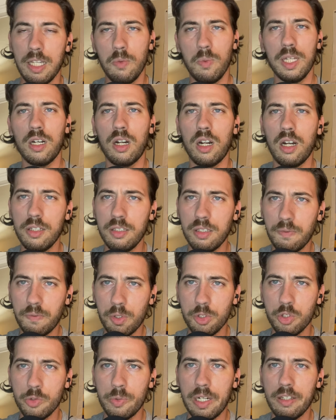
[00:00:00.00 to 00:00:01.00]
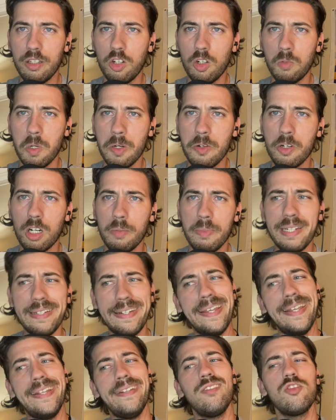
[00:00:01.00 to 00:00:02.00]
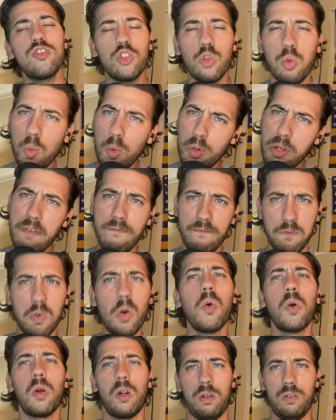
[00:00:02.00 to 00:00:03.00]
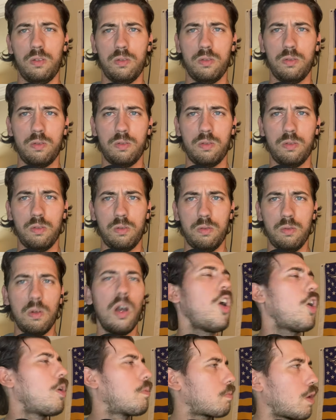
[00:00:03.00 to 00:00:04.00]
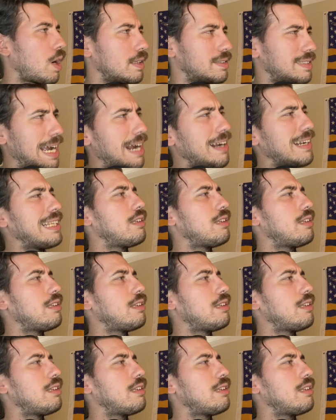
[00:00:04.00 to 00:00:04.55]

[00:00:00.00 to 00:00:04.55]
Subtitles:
he went on in the first round of the Home Run Derby to hit 24 home runs. How'd he